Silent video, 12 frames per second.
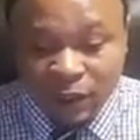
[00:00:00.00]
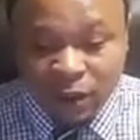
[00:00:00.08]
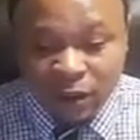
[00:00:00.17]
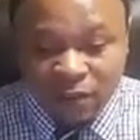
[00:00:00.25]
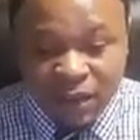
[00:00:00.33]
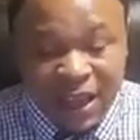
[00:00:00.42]

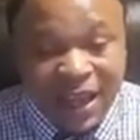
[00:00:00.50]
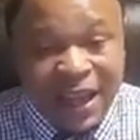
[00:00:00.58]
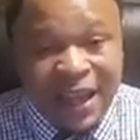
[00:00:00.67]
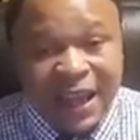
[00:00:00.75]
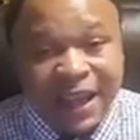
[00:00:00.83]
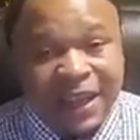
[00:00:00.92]
off,
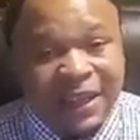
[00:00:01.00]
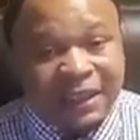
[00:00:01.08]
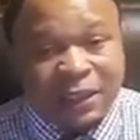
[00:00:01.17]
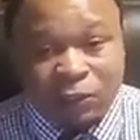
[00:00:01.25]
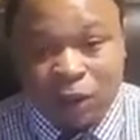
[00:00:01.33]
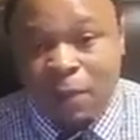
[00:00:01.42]

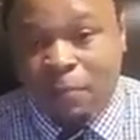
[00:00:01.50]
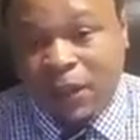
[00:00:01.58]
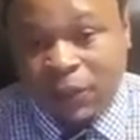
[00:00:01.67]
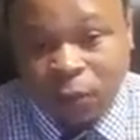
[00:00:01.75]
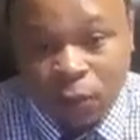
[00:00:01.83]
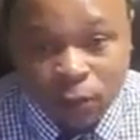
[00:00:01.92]
it dropped my
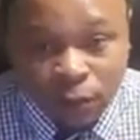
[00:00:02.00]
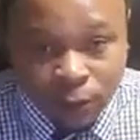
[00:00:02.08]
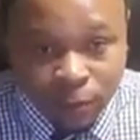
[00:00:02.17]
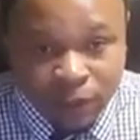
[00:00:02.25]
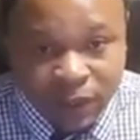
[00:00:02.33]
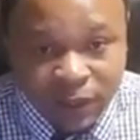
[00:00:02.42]
score a little
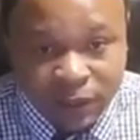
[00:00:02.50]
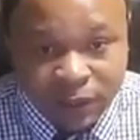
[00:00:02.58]
bit.